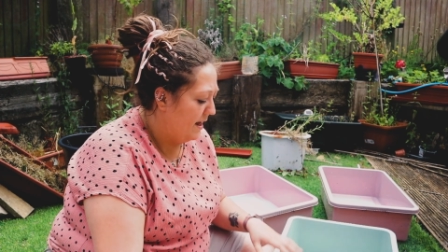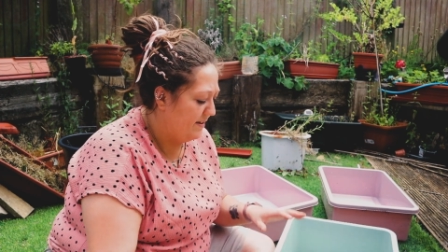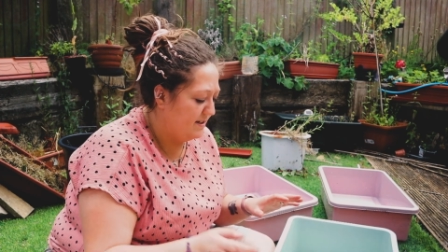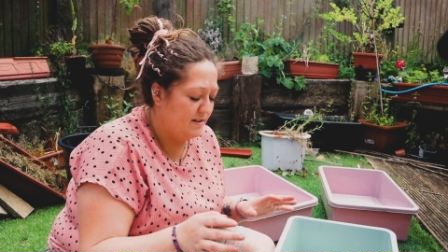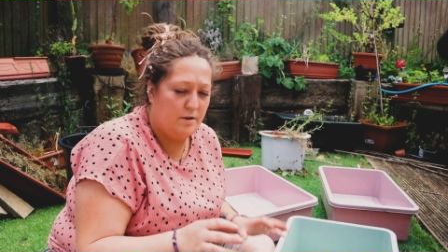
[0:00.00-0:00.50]

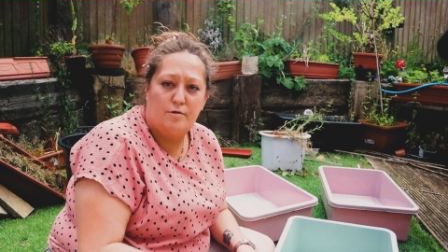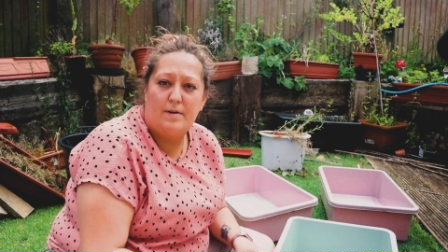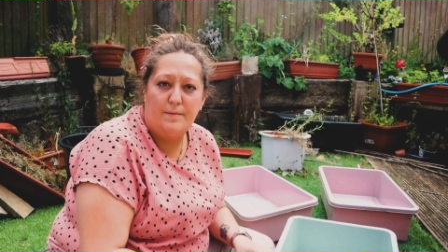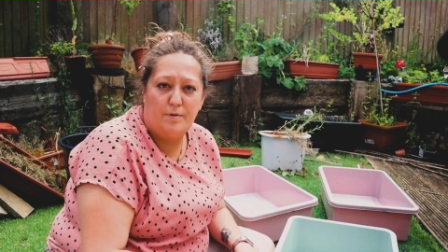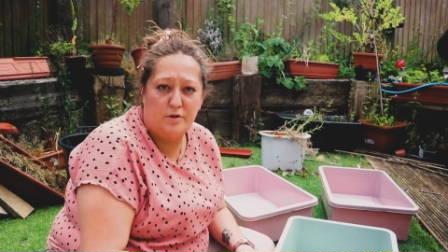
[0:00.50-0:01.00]
This is a
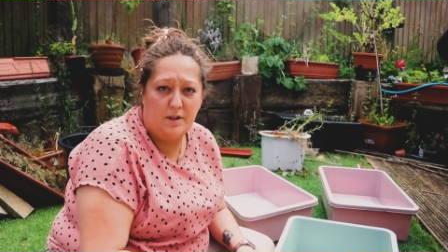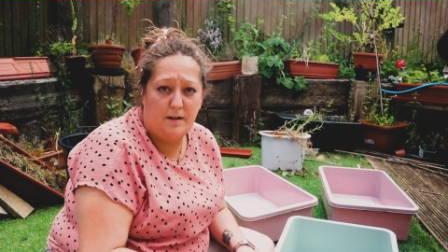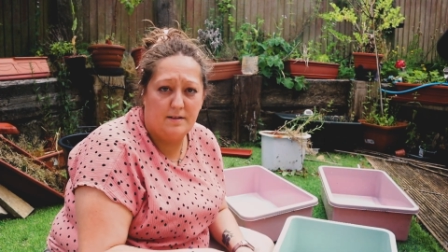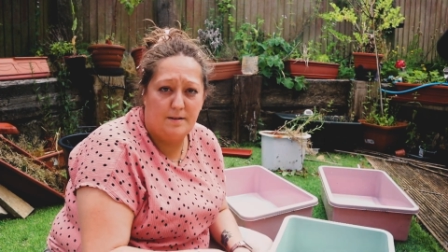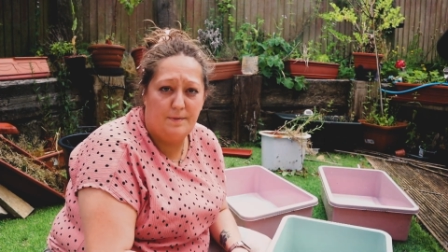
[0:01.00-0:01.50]
great
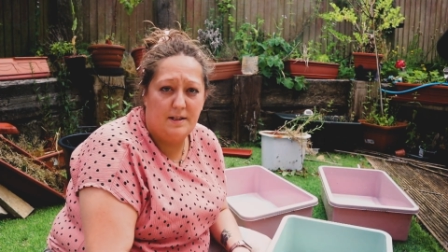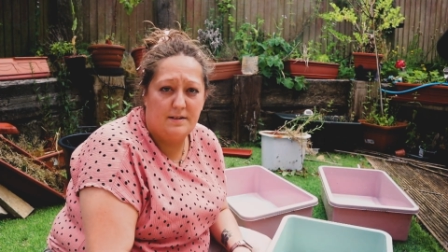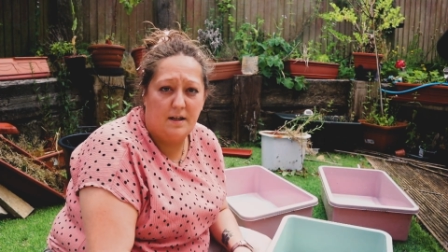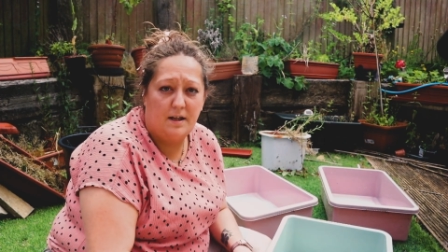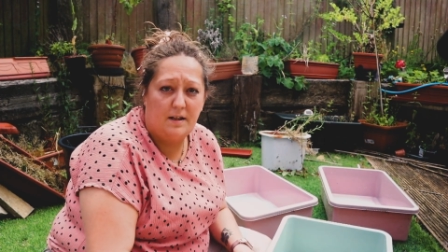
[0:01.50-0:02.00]
project because it
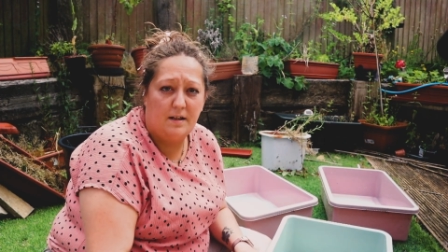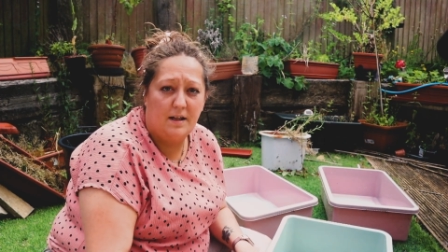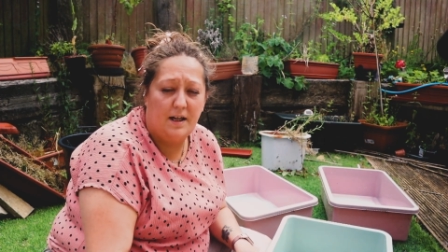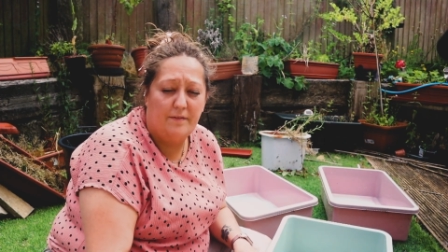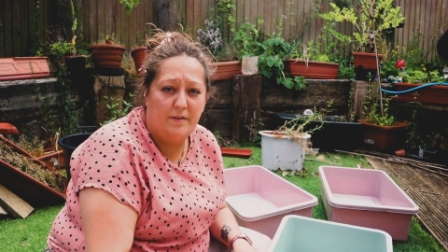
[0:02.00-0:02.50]
means that I
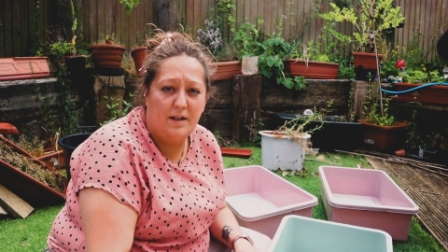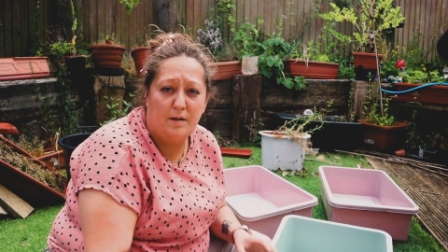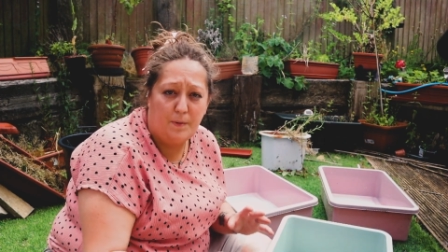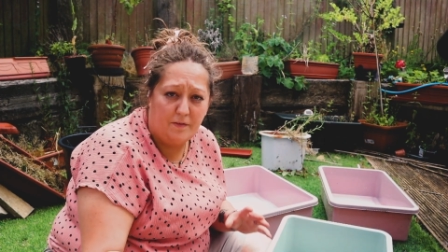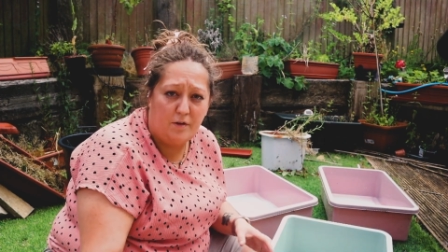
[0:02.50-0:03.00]
can have a
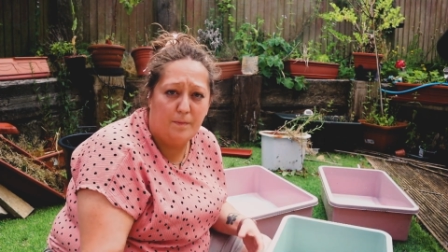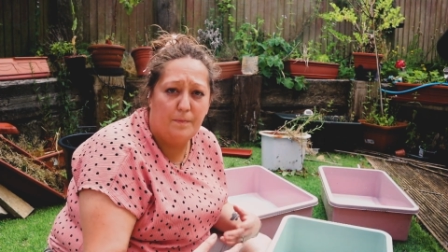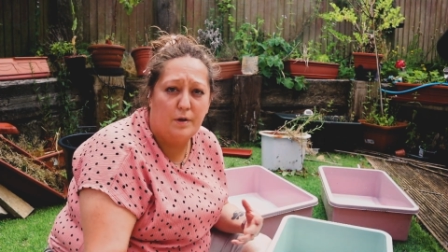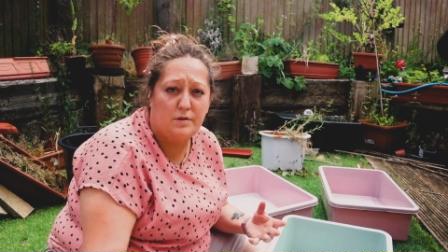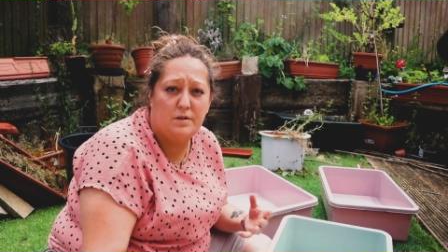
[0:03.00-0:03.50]
little bit of
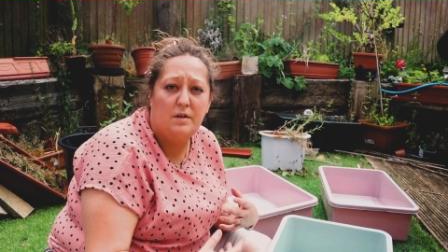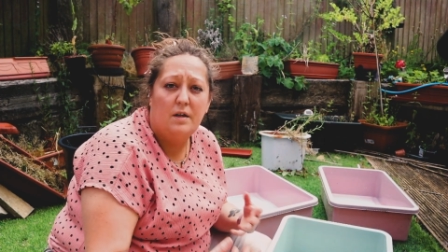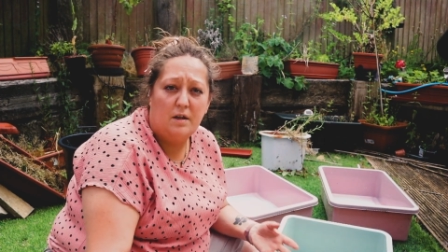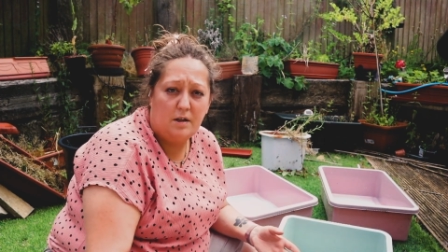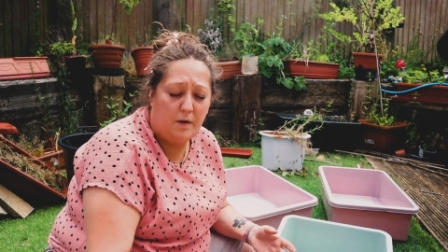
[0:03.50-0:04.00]
compost
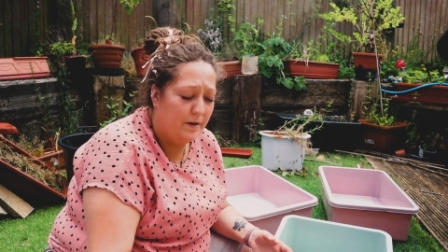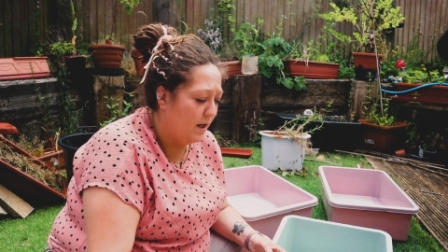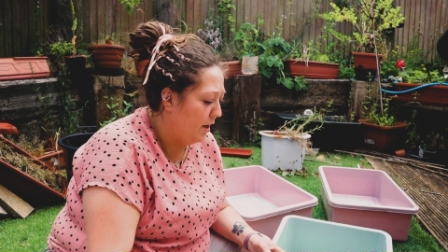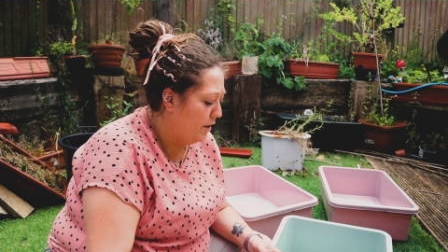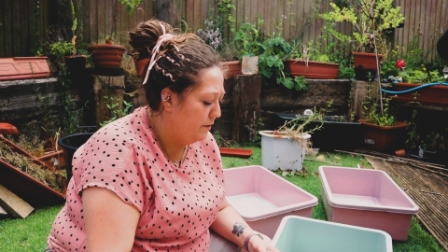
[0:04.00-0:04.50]
going
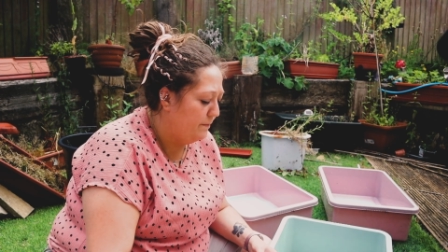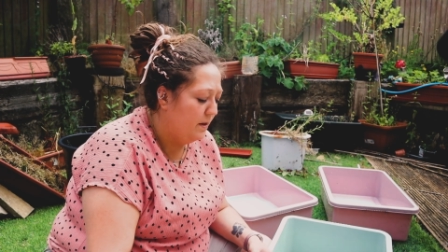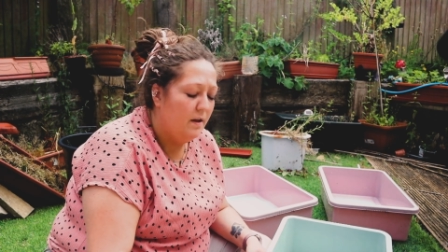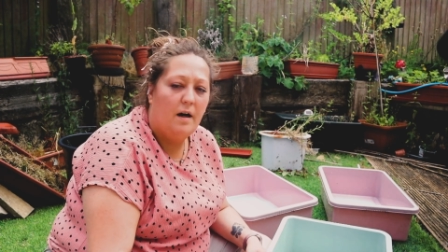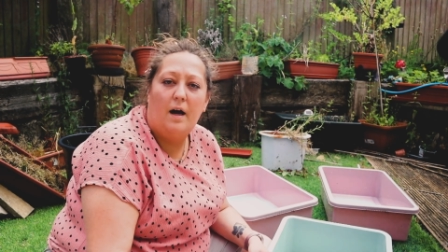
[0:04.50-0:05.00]
at home.
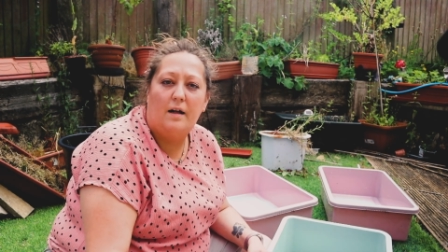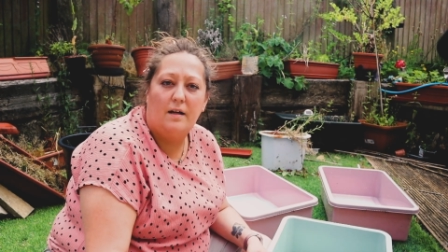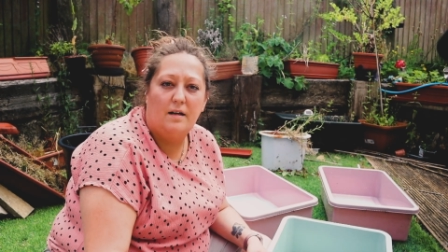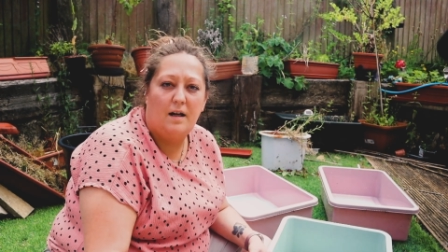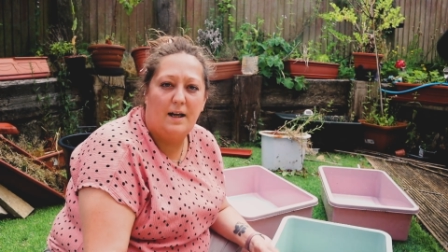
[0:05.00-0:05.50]
I
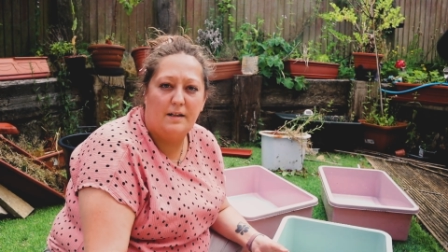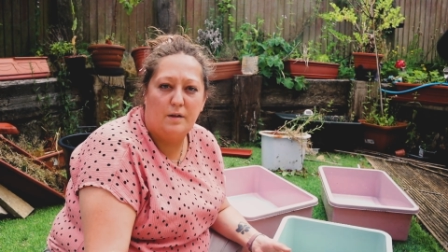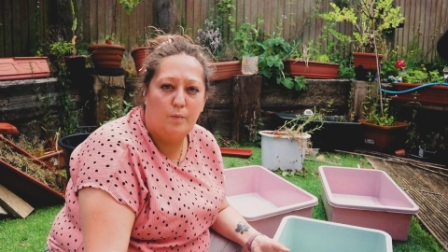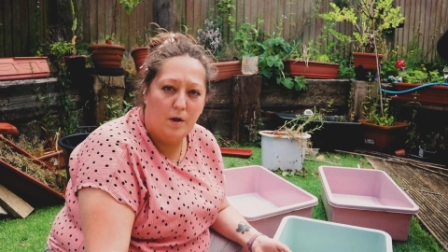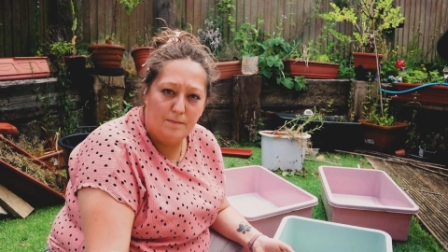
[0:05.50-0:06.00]
can collect
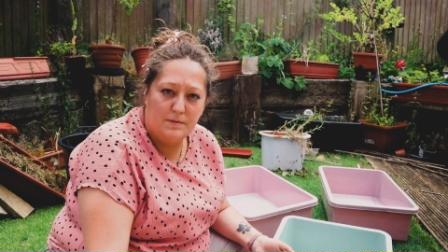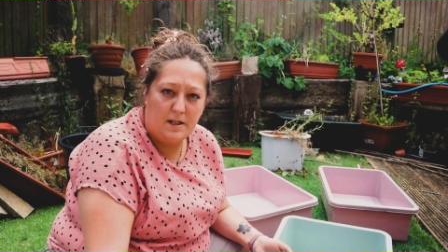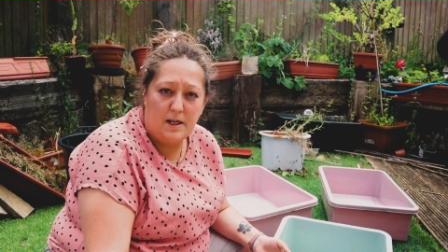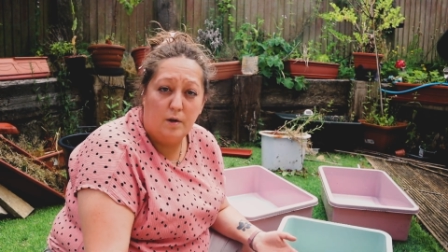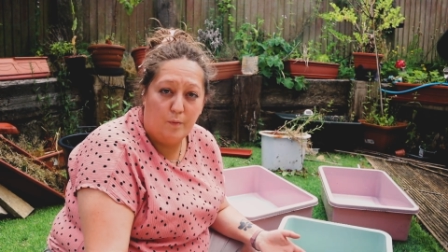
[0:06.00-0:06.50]
the worm
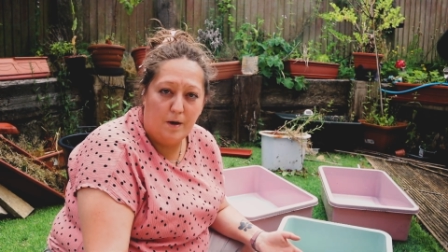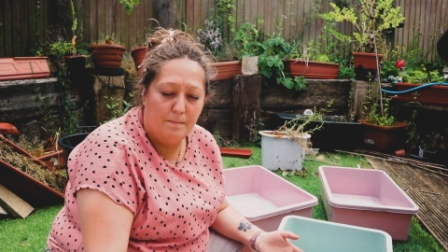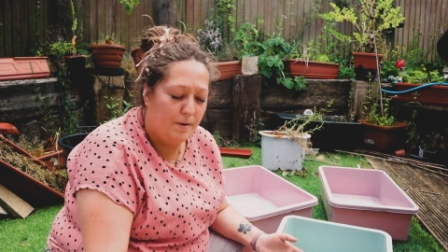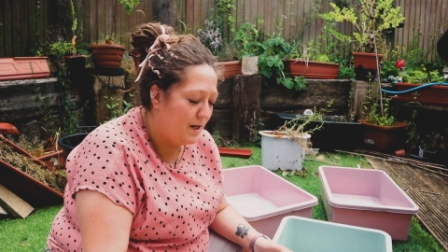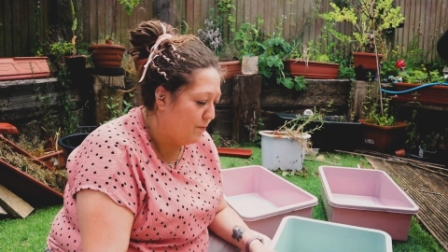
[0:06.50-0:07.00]
tea or
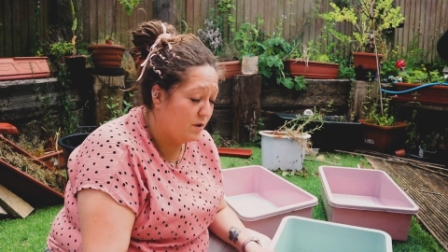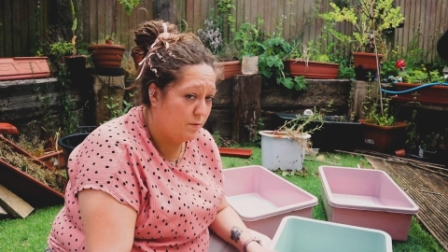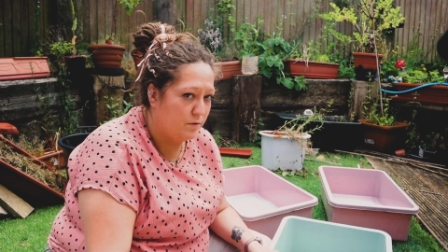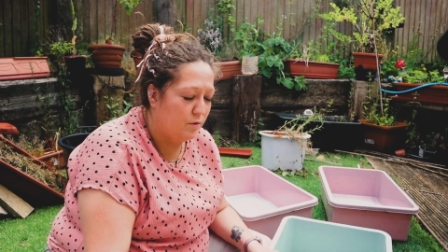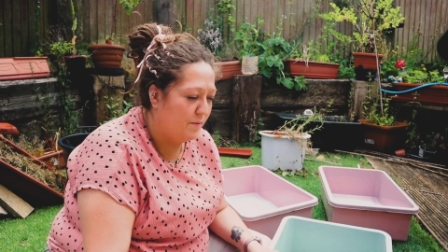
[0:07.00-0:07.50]
worm pea,
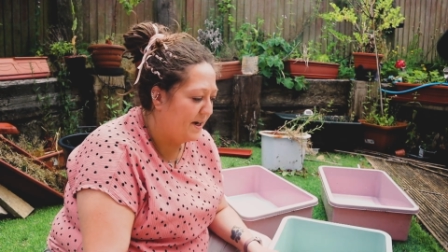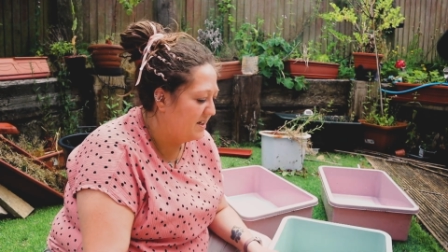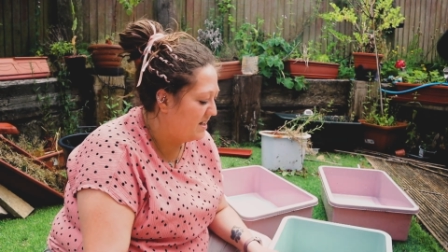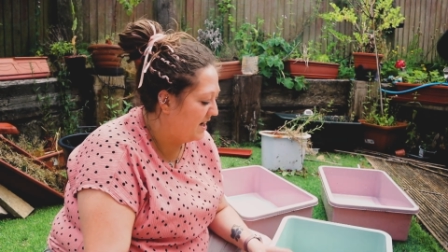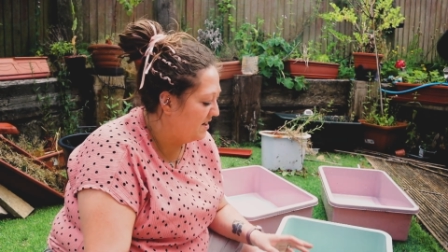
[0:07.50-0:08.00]
which we'll talk about
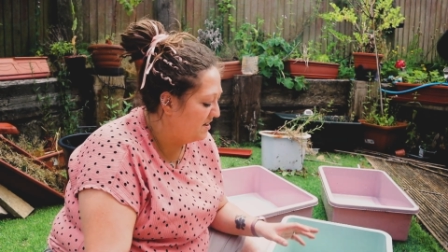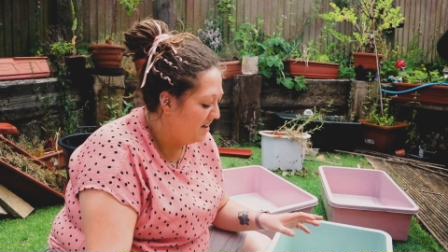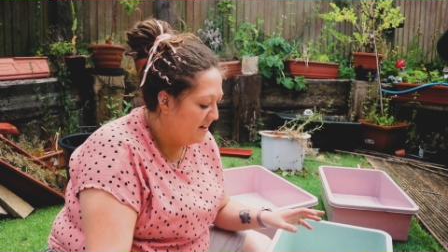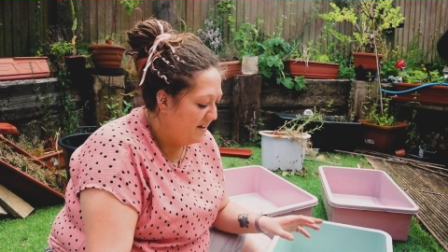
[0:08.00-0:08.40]
in a second,